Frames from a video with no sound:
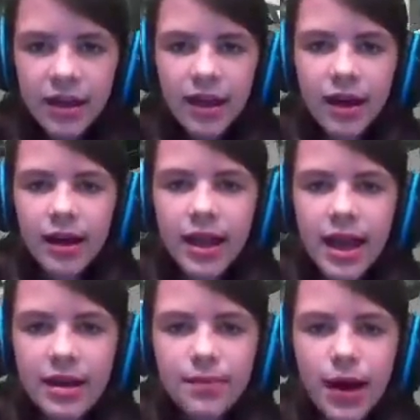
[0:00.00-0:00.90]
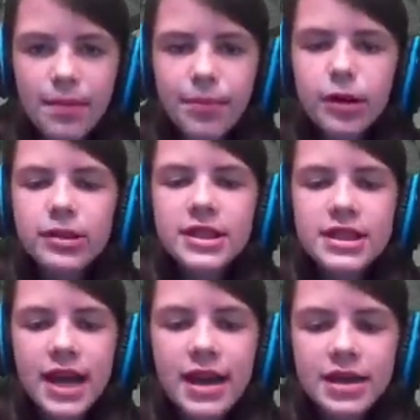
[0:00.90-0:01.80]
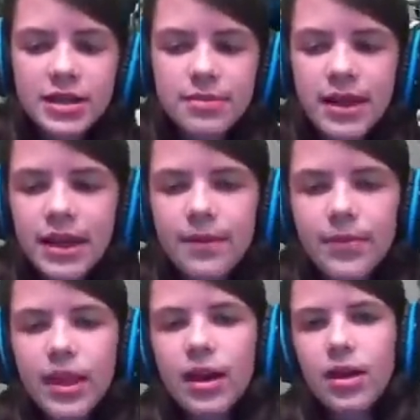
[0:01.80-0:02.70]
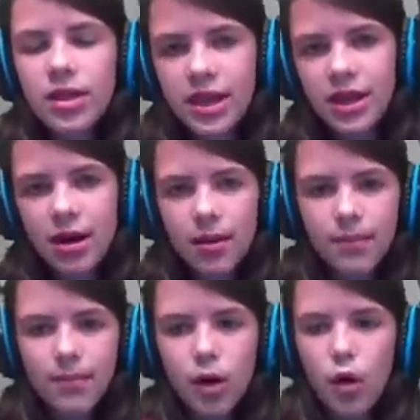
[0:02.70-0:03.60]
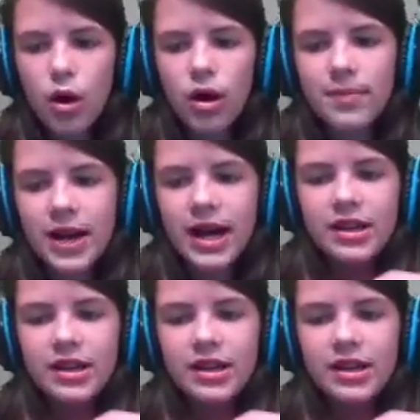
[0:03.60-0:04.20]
Again, by pulses, I just mean the orb kind